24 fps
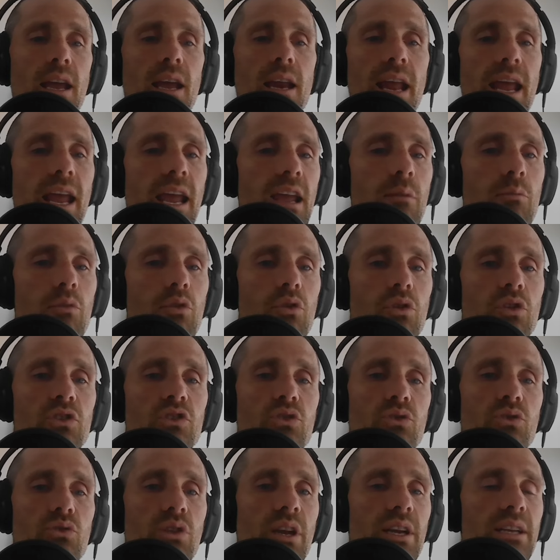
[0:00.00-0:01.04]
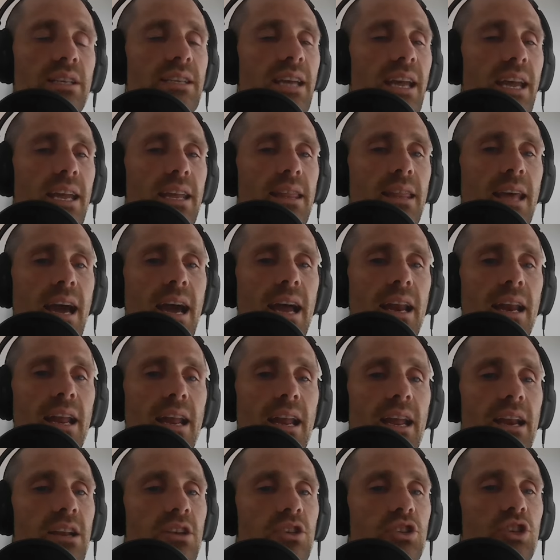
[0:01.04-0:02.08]
and able to like take that
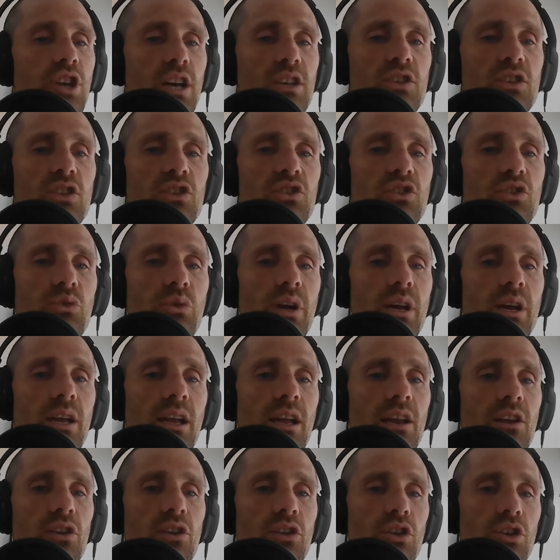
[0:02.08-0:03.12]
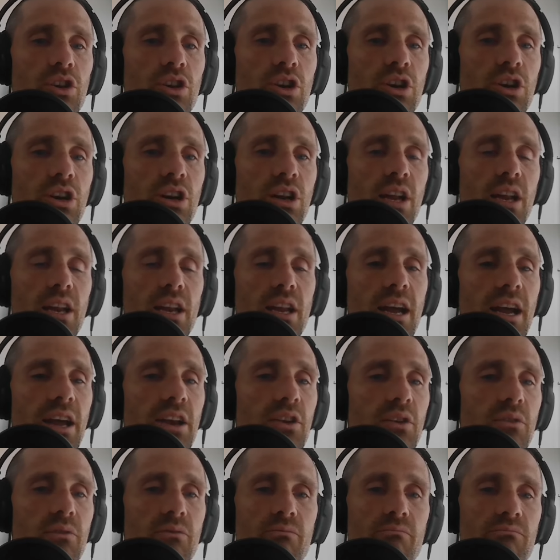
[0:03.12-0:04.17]
and adjust to it and learn and
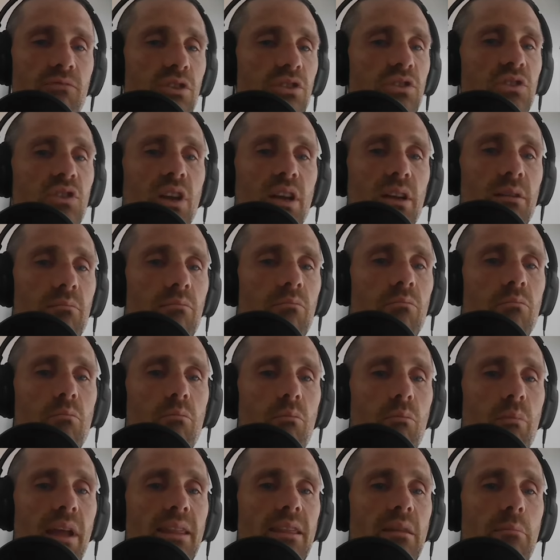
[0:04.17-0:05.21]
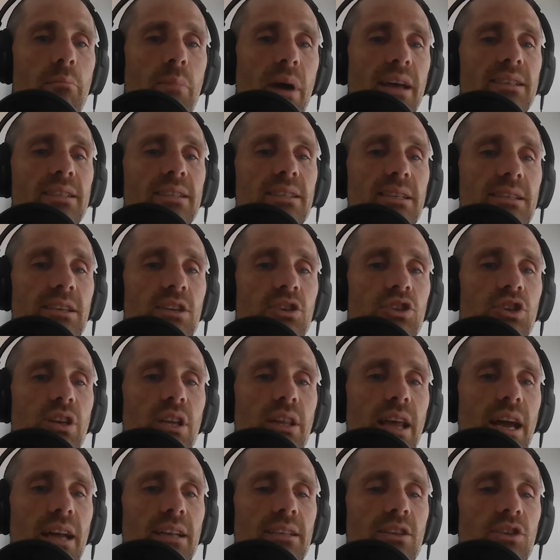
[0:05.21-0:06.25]
kind of just like make the best decision
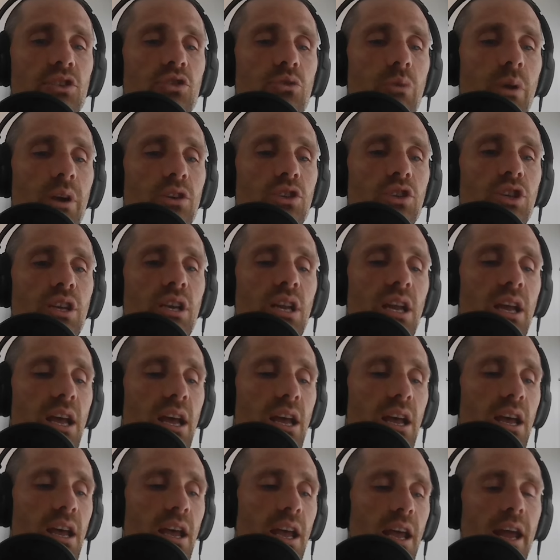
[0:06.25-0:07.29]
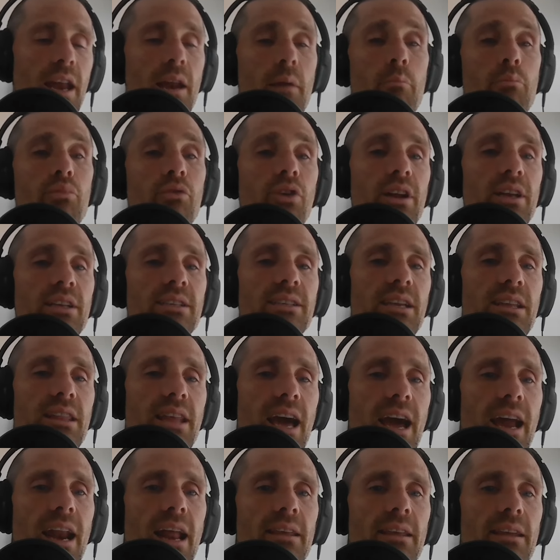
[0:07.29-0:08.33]
in that situation. And embracing
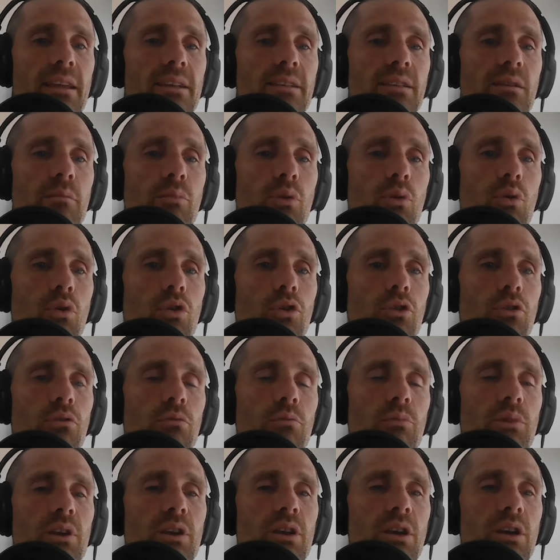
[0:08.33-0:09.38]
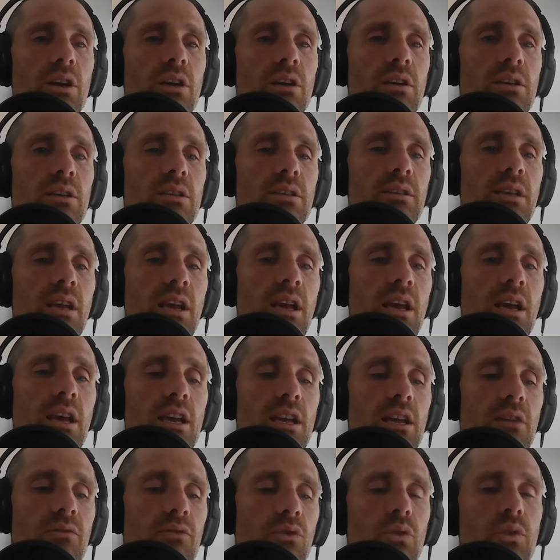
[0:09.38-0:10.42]
that, I think, is important because
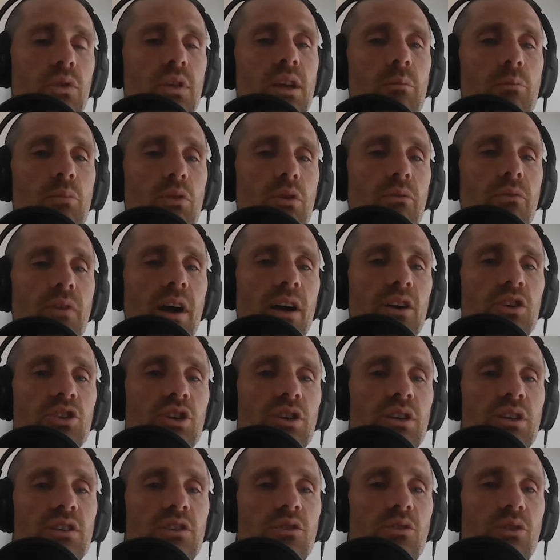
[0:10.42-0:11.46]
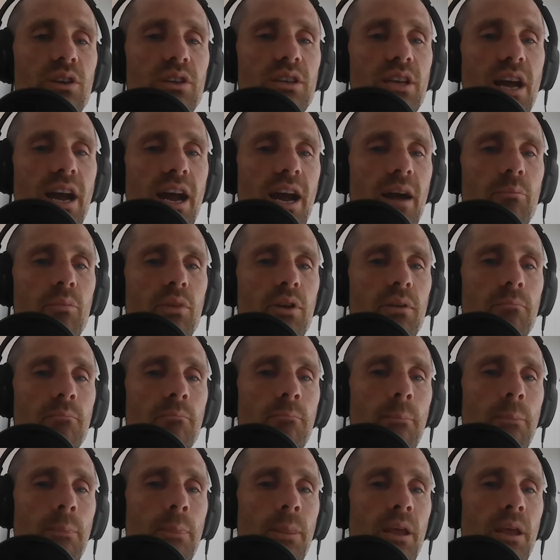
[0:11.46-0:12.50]
if you think perfection is going to happen,
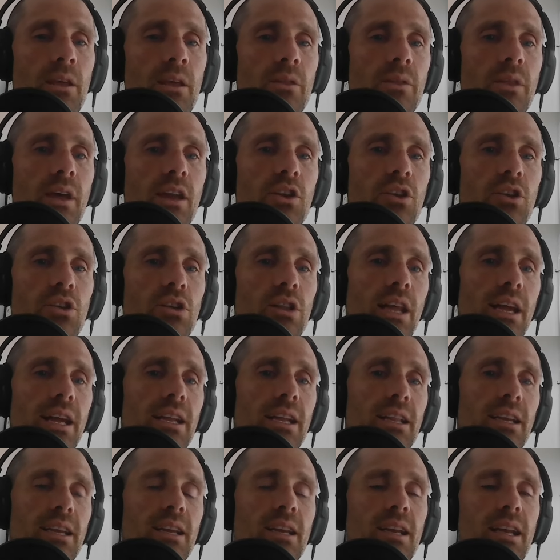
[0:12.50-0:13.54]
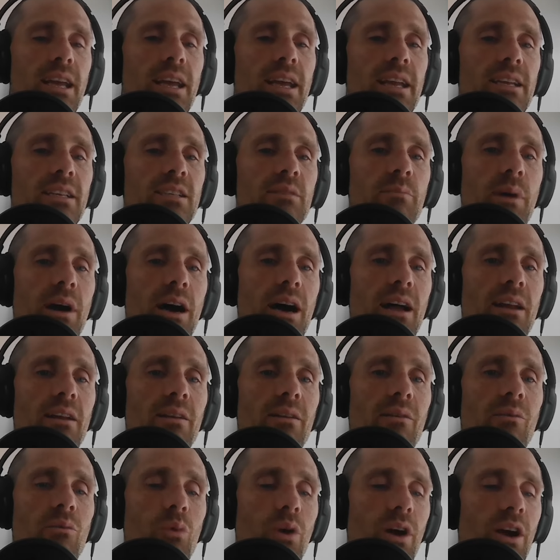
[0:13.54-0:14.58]
then you're likely going to hit a
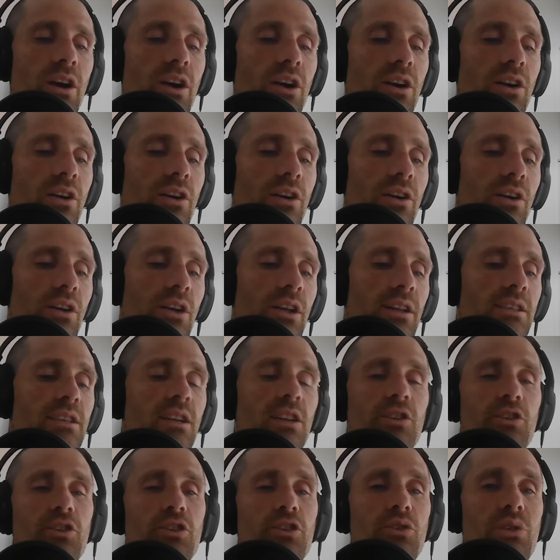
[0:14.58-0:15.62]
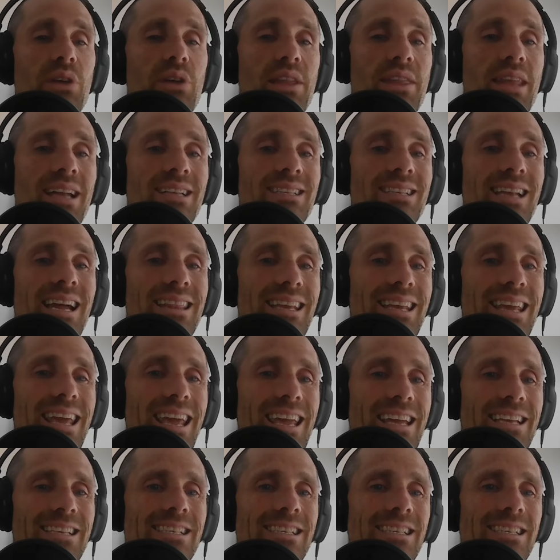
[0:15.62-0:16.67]
spot where it's clear to you that that's not the
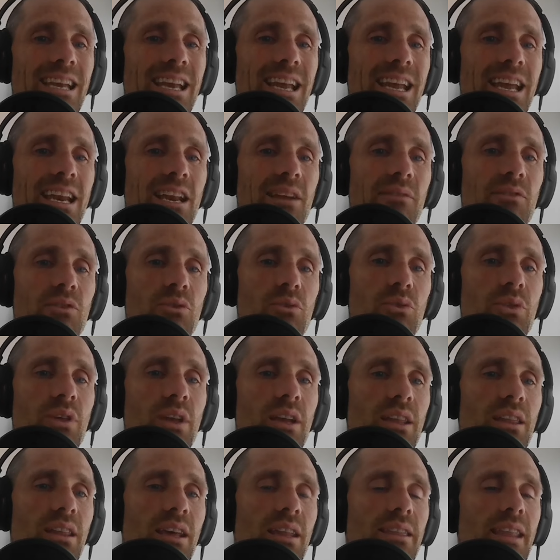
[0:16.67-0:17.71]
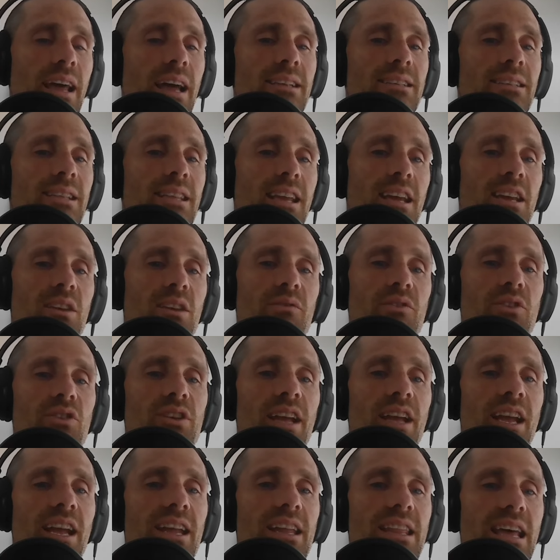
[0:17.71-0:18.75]
case. And if you think that that's the end of your
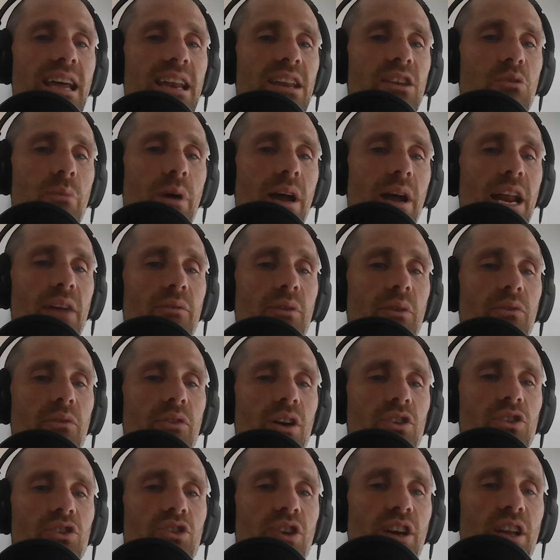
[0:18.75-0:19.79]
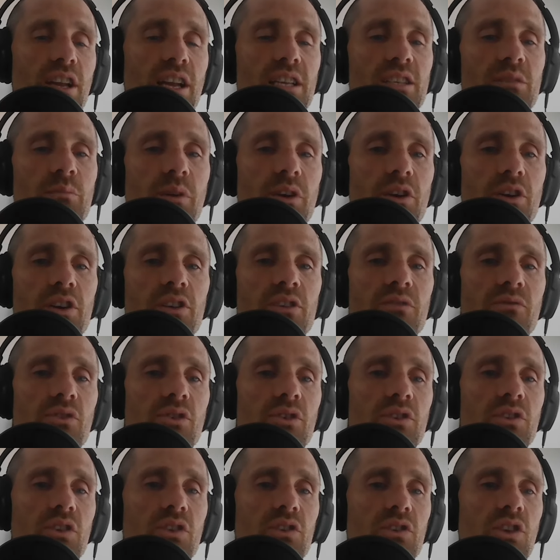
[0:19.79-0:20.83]
day, then you might have a frustrating experience
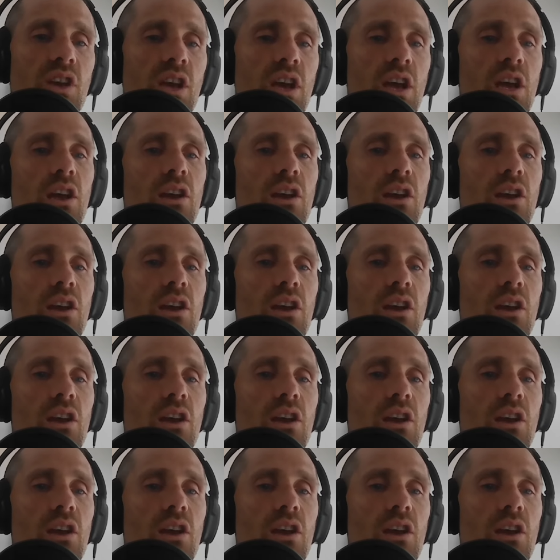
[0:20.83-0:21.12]
versus